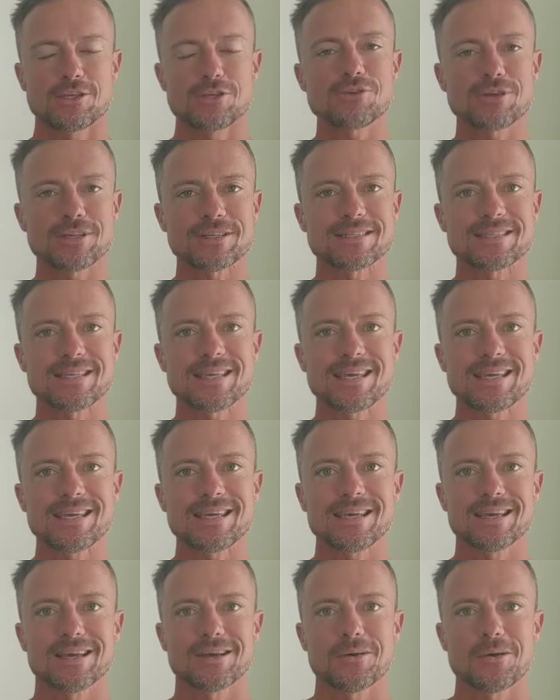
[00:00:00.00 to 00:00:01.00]
you can
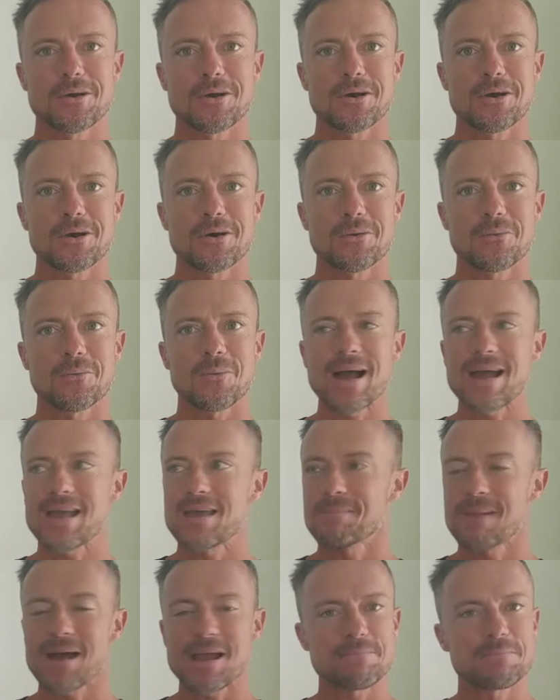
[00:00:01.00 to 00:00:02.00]
see why
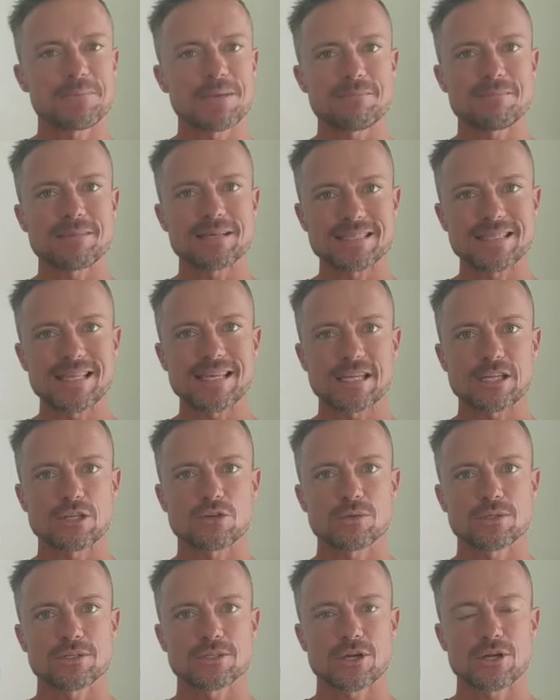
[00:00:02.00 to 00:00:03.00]
it might be misleading
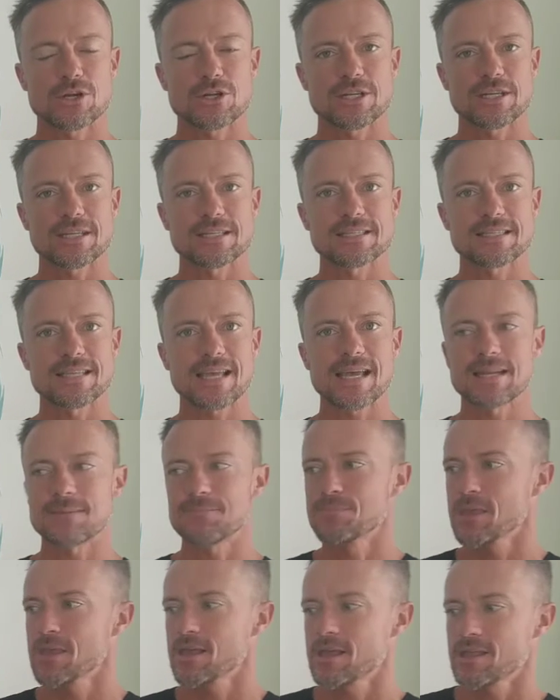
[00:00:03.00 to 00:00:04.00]
to a certain extent.
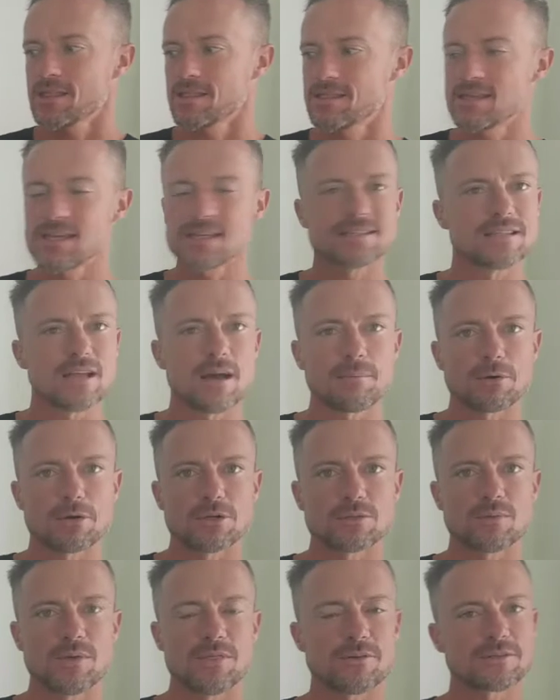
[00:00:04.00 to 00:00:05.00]
These
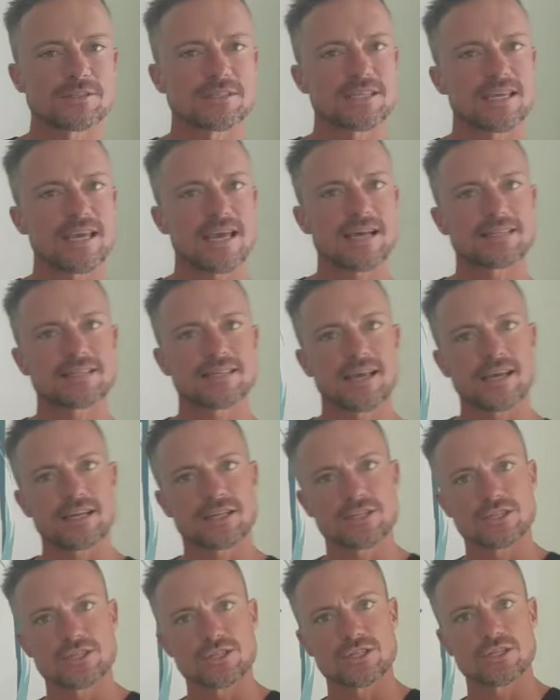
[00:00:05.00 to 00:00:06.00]
numbers, whether it's
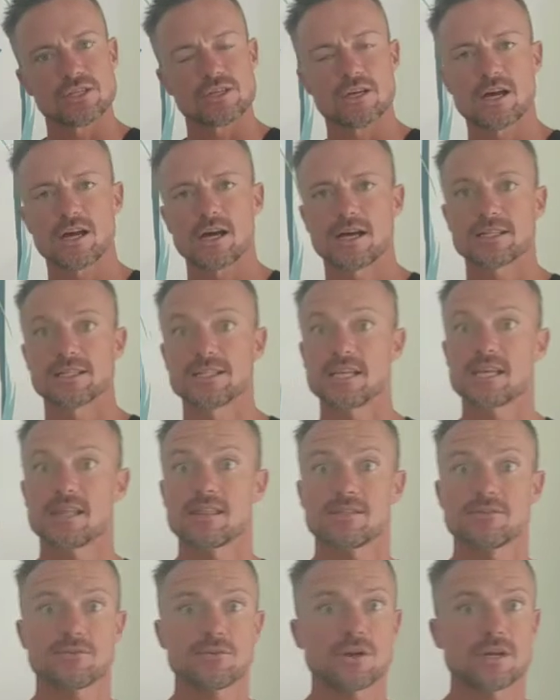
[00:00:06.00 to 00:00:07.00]
TSH,
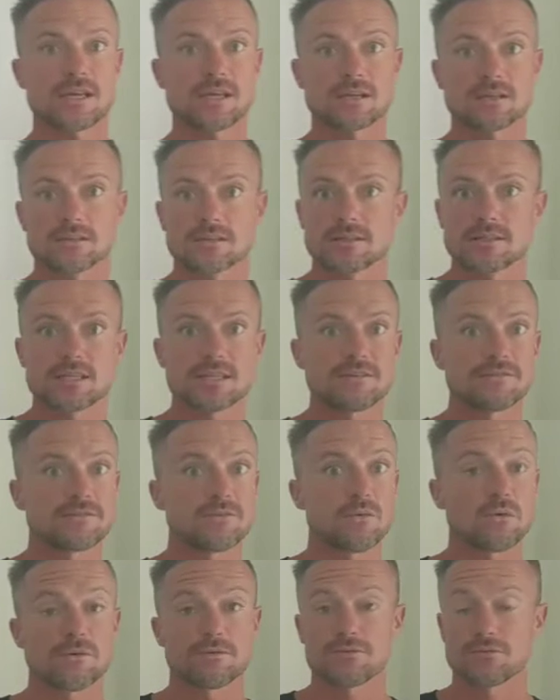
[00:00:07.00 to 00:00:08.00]
T3,
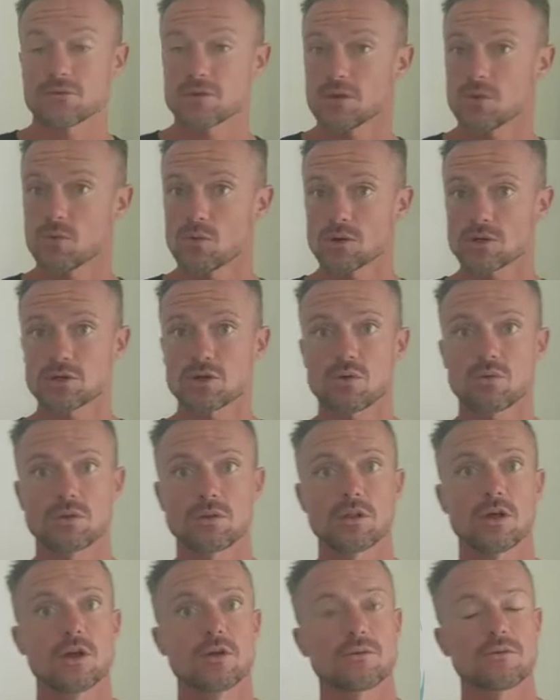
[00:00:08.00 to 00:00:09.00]
T4, free or
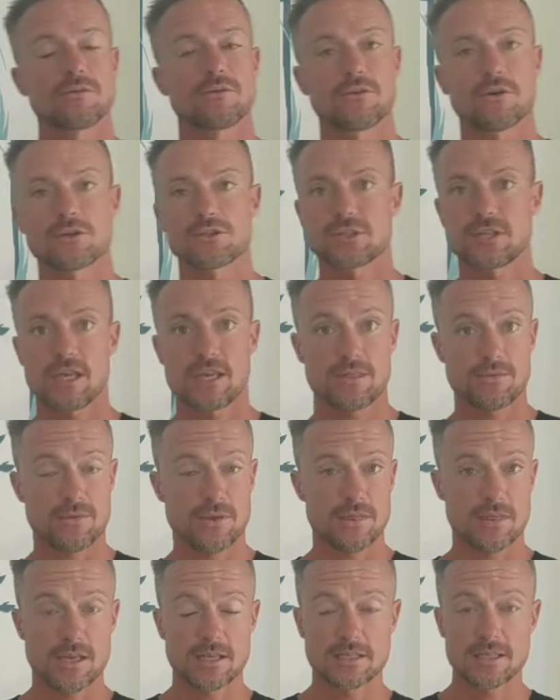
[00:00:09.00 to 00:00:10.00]
total, reverse
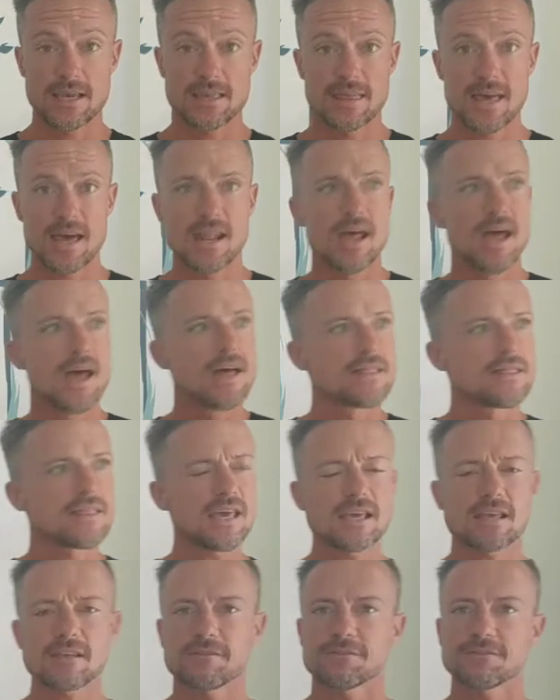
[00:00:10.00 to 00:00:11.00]
T3, things like that,
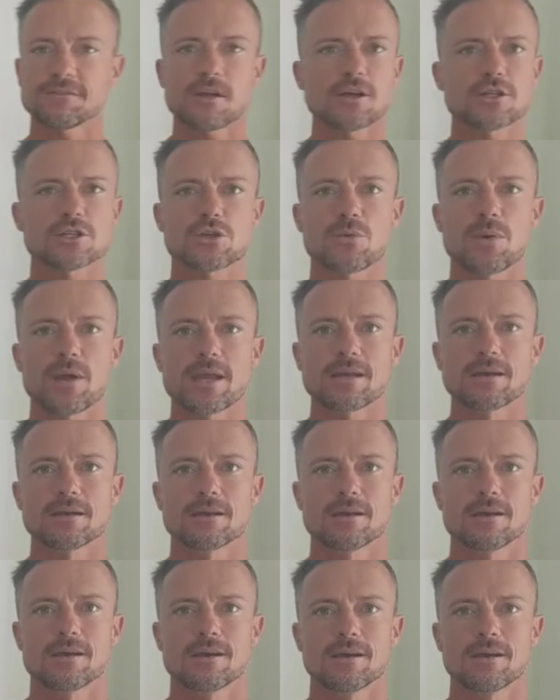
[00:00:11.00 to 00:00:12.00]
they can fluctuate